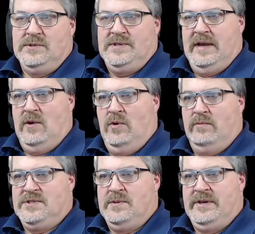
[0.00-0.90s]
I got one when
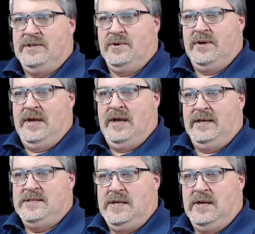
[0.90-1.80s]
somebody's trying to
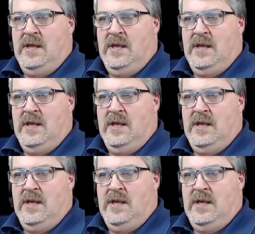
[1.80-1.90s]
exit,